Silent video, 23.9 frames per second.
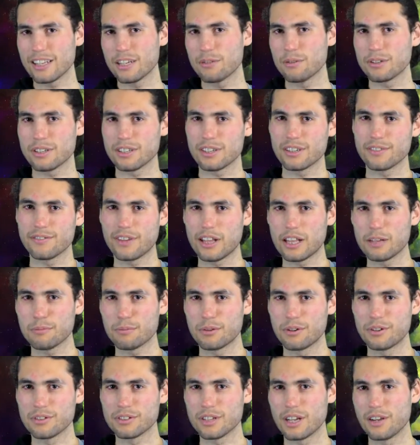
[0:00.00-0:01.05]
what the
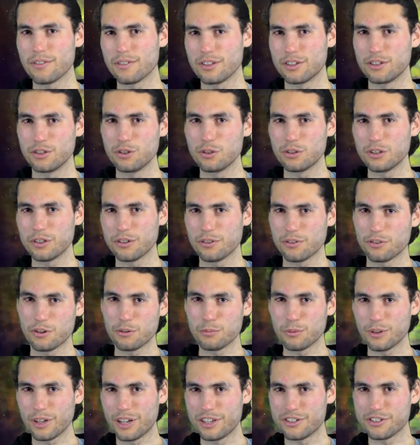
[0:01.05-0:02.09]
developers of the nuclear
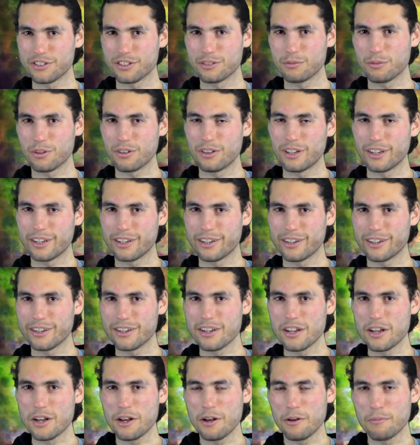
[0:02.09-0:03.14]
thermal engine were thinking
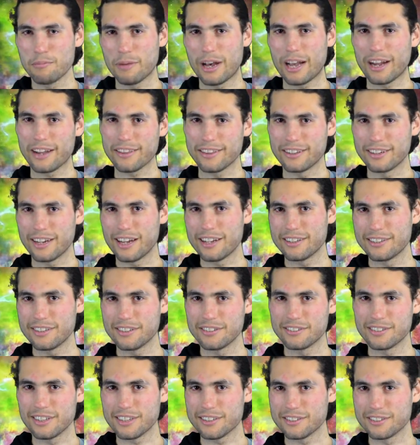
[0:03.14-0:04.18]
back in the
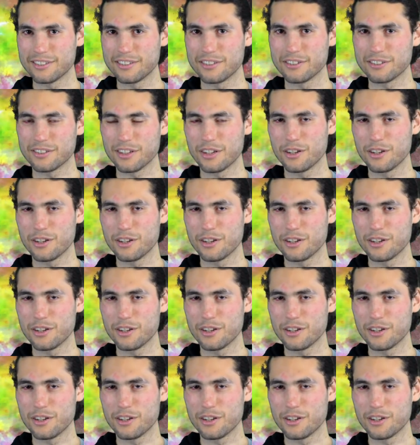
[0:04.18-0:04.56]
1960s